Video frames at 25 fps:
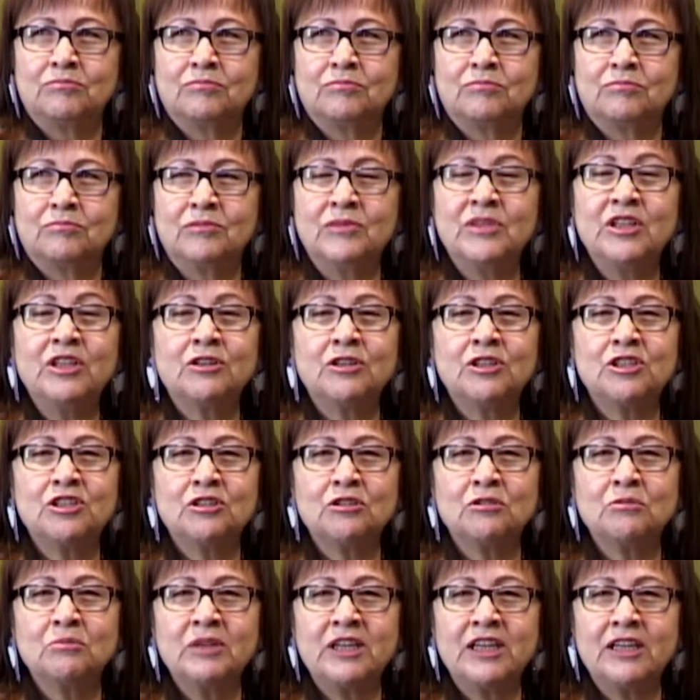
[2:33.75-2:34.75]

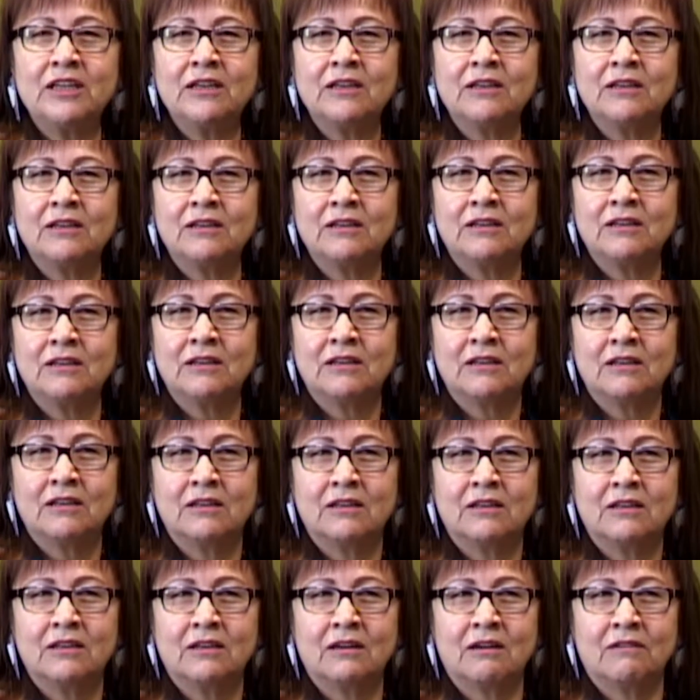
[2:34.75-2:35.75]
nurture me,
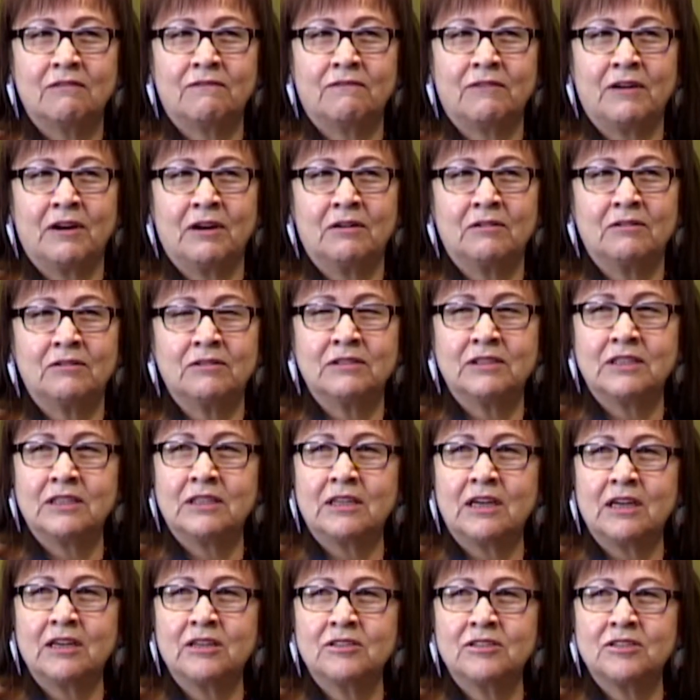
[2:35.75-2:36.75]
I found,
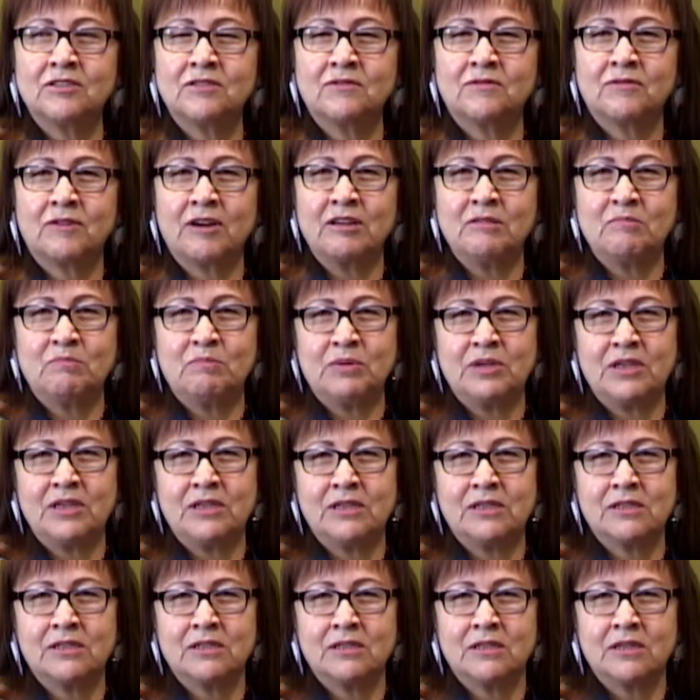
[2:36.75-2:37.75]
and I used to find
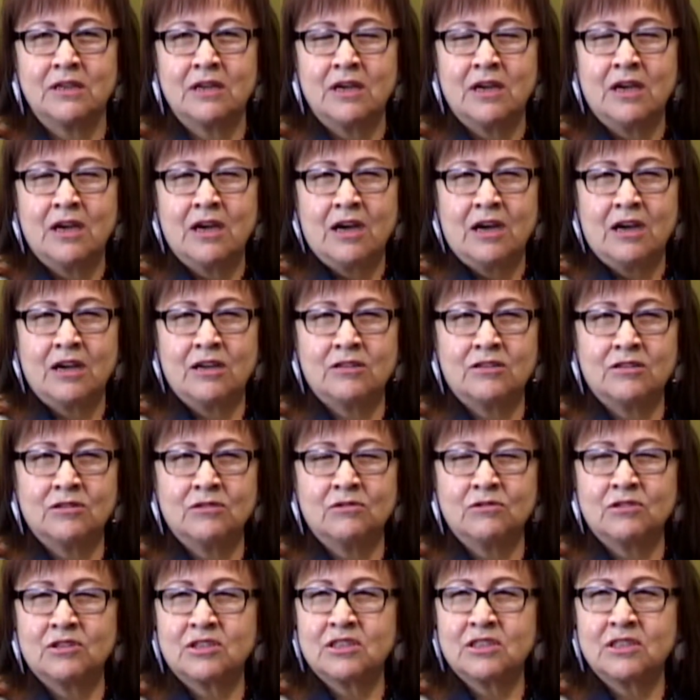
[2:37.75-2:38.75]
peace. I used to
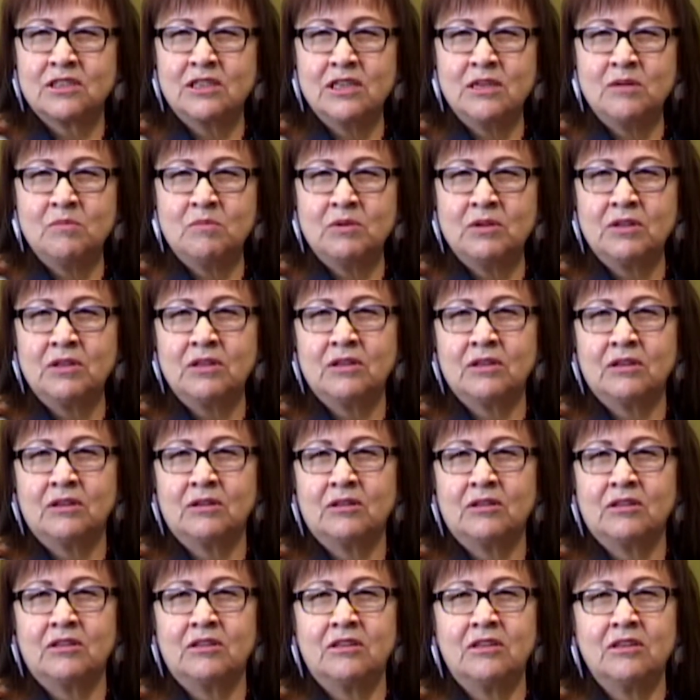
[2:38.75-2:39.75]
go sleep in the
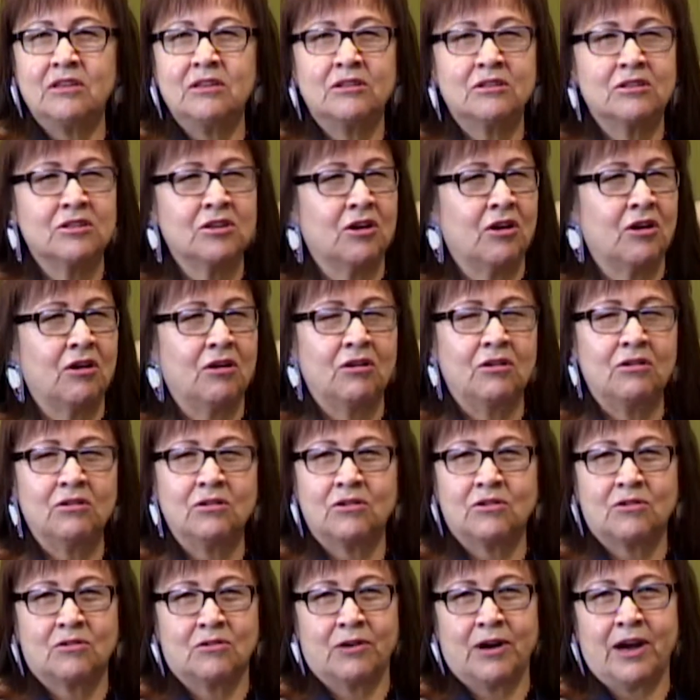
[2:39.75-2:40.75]
deep, tall
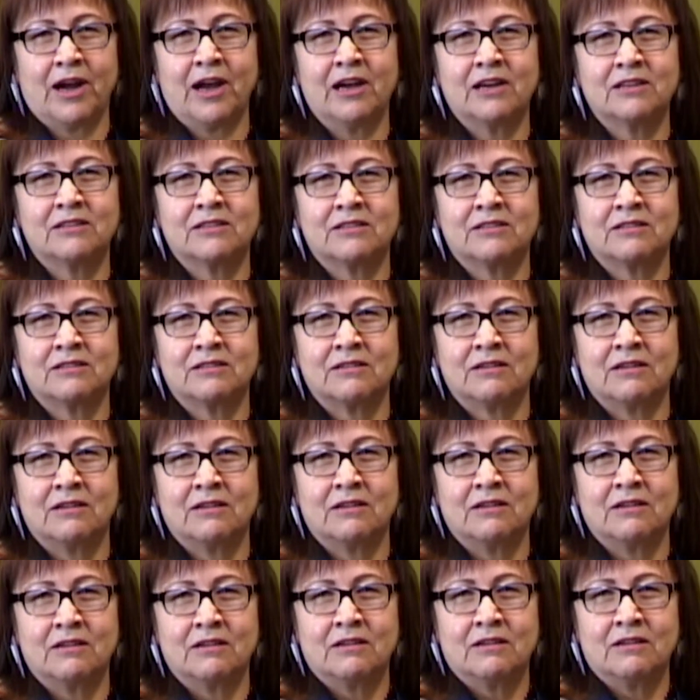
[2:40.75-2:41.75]
grass
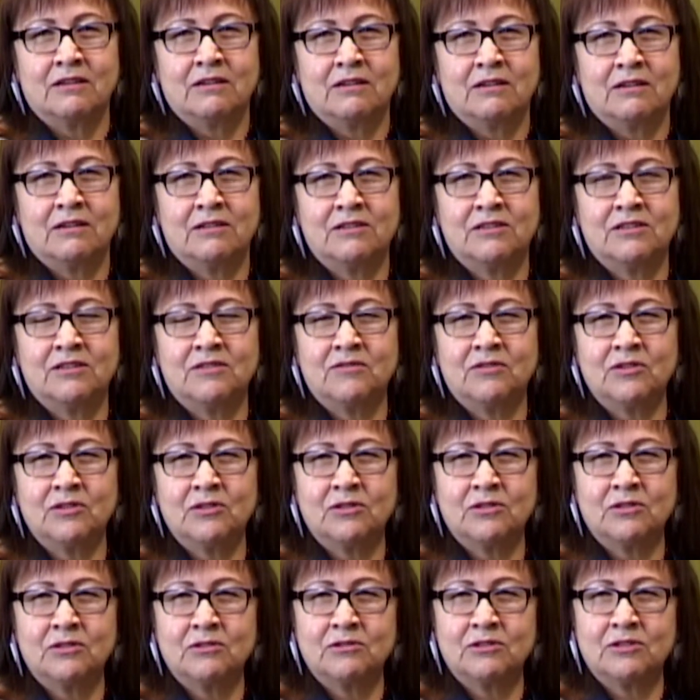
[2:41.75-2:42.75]
and just feel
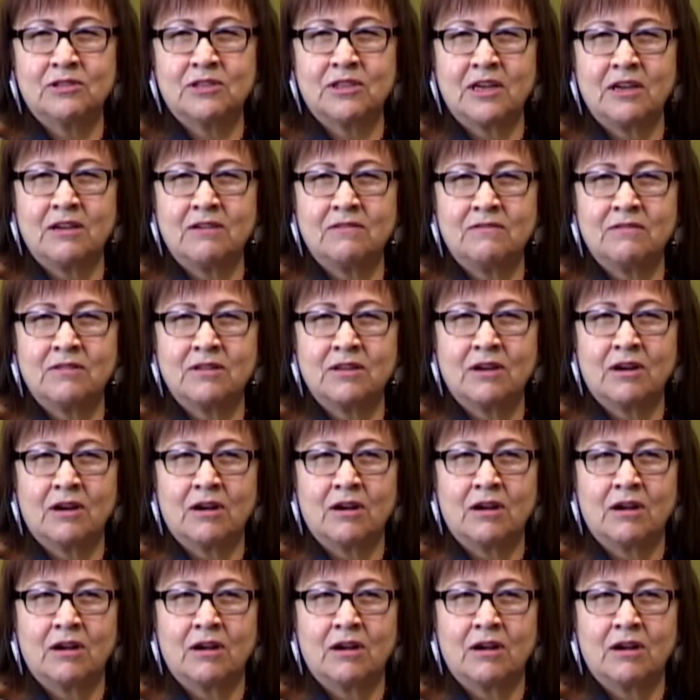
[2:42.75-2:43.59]
so safe there.